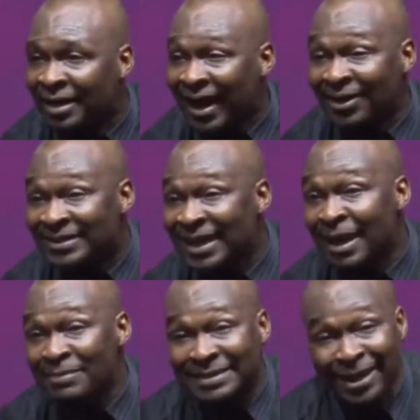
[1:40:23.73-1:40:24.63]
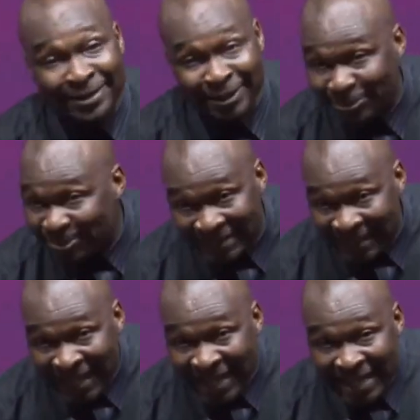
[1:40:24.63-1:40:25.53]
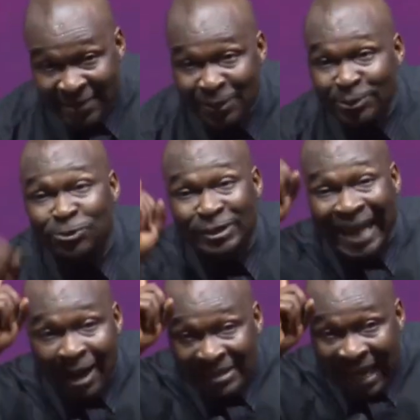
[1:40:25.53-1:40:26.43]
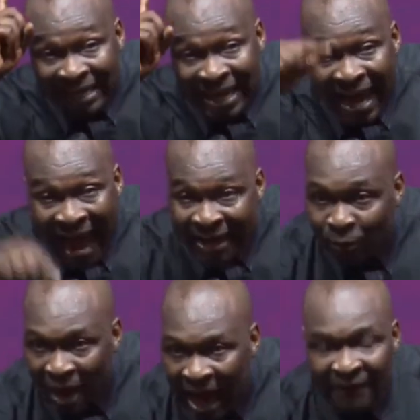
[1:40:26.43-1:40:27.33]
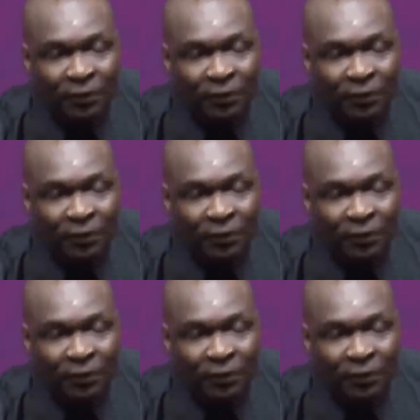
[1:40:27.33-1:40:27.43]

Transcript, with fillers: And you say, let me tell you the truth. Even 2,000, I don't have.